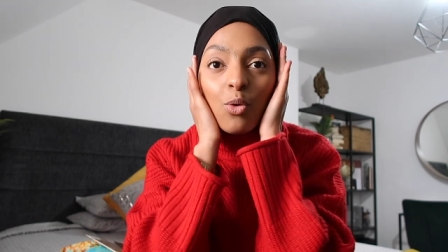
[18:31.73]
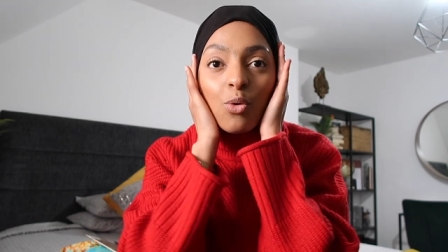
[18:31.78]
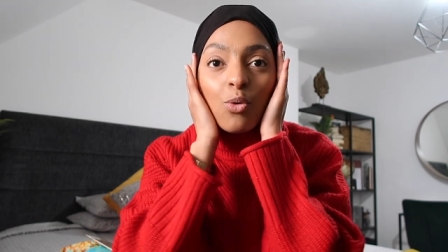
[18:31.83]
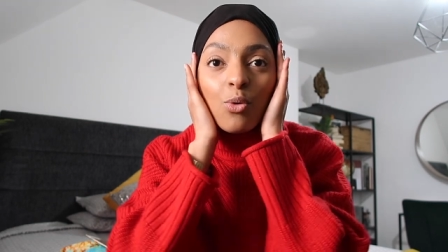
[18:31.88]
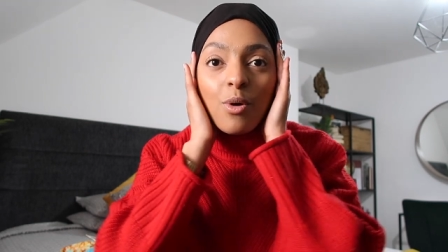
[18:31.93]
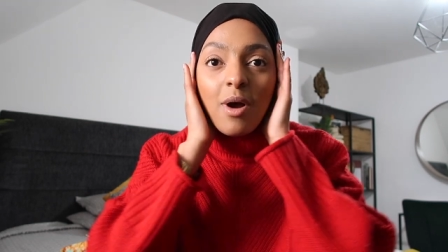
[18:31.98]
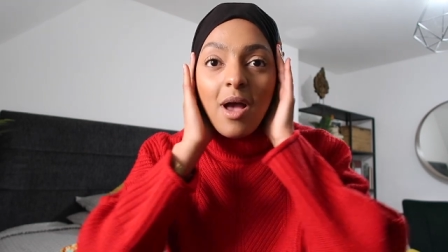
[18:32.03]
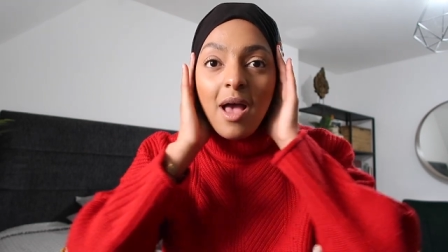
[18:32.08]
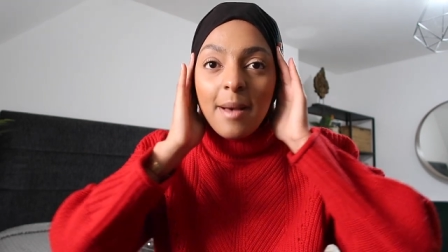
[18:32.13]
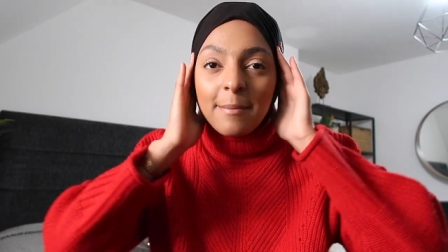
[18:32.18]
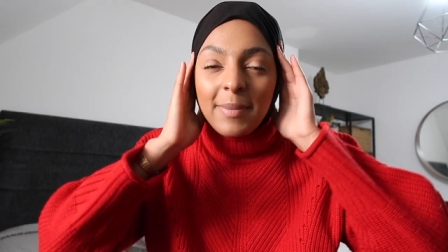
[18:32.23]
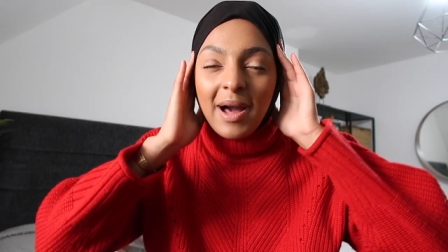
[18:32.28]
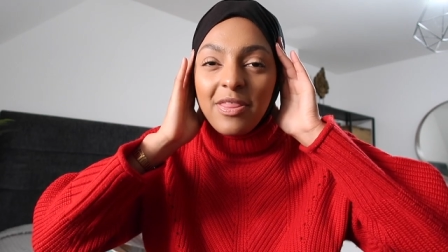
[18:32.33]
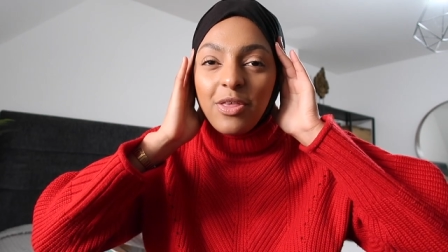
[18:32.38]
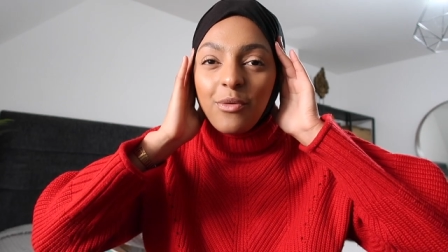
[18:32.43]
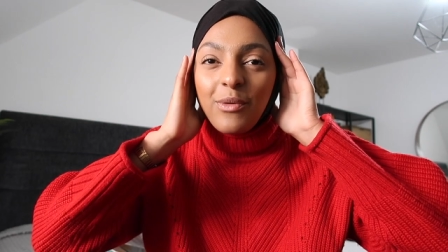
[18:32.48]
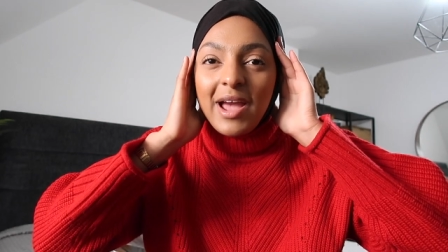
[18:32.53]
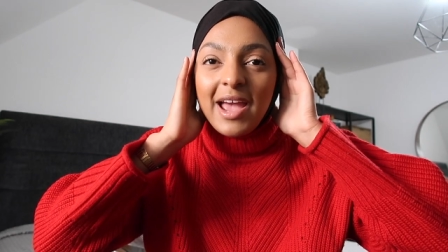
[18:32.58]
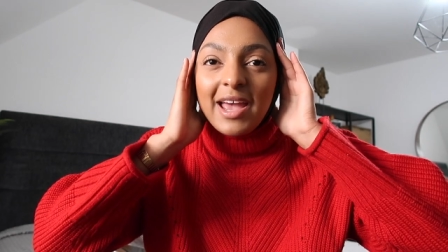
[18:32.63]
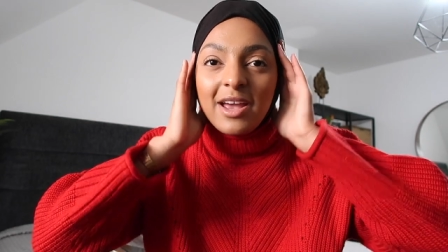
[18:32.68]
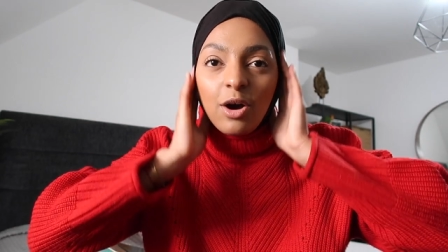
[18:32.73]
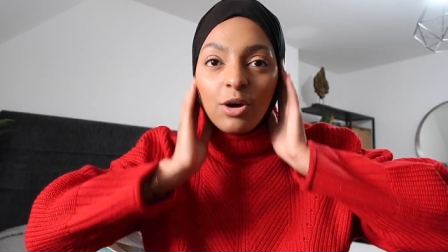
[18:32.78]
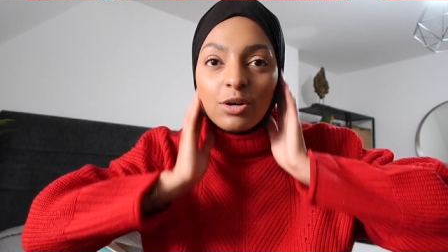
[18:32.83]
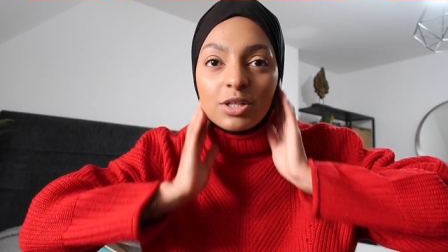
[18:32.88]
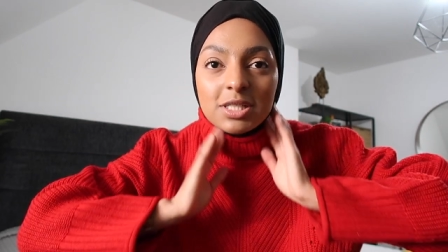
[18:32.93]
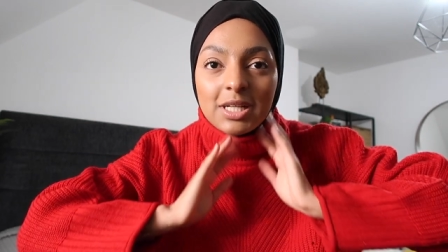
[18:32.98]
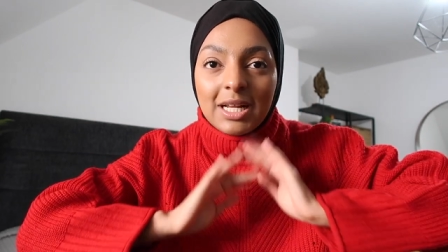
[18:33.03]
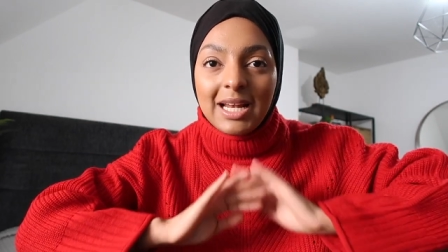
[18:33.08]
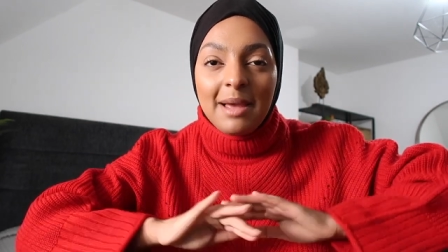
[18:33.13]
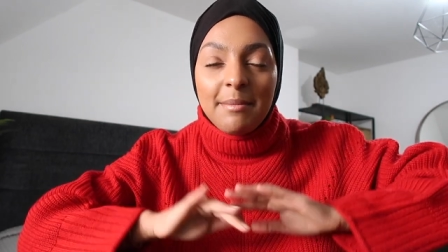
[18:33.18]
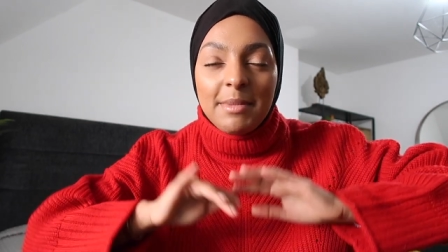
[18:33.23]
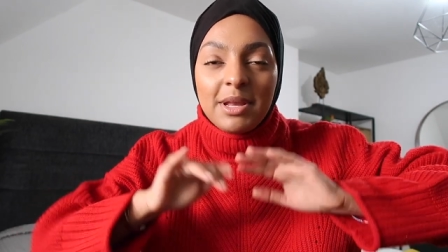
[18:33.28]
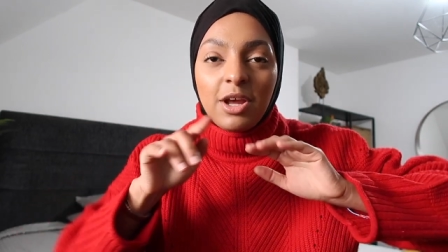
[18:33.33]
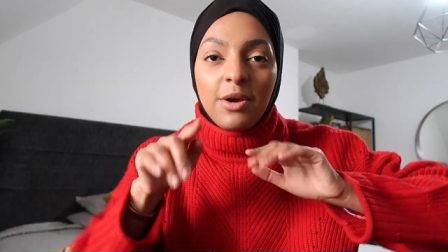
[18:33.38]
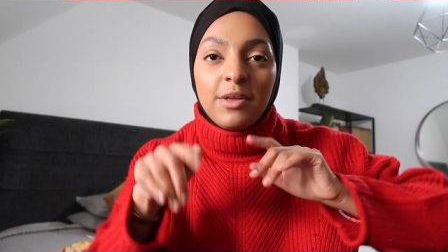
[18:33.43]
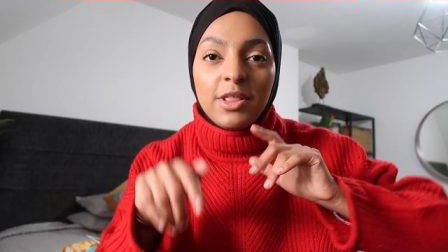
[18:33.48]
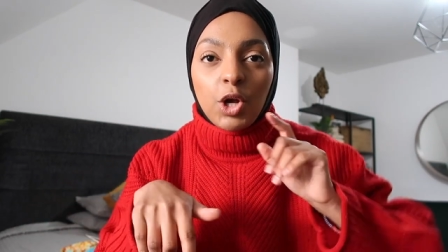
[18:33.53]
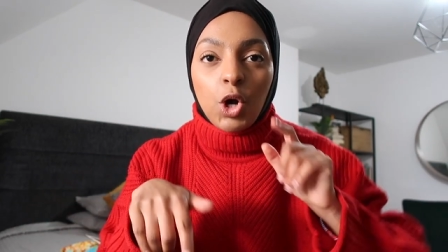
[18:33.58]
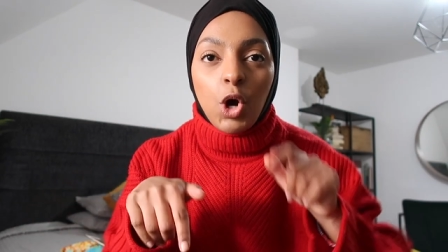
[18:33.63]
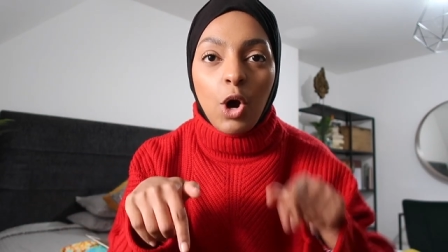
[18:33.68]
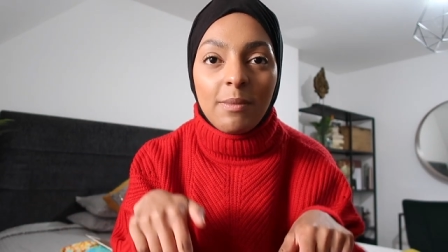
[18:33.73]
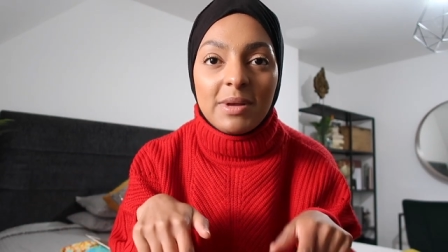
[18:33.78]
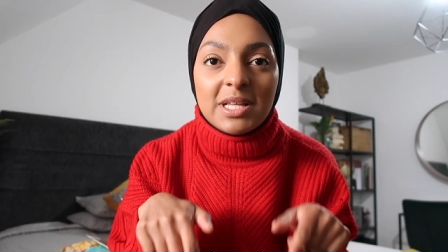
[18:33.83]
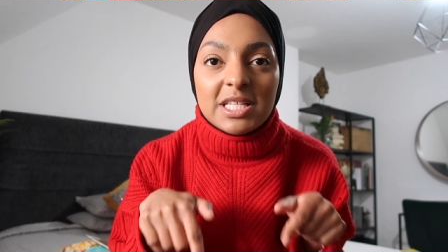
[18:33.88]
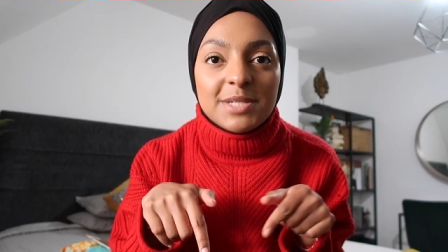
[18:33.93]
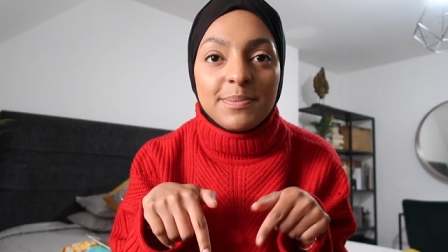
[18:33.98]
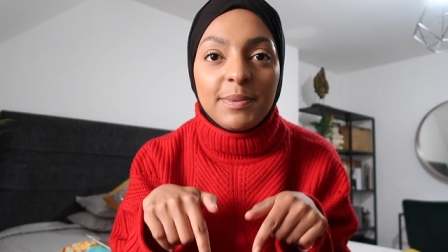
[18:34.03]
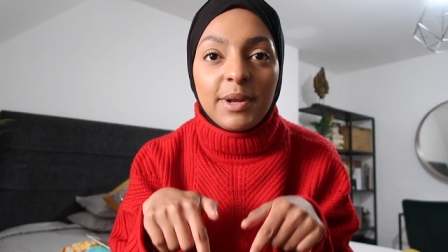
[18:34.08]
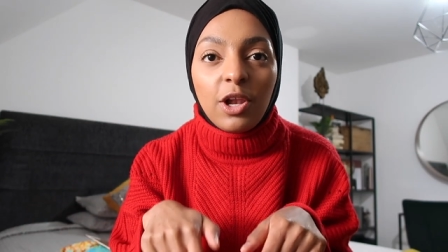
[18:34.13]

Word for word: Oh, by the way, also let me know in the comments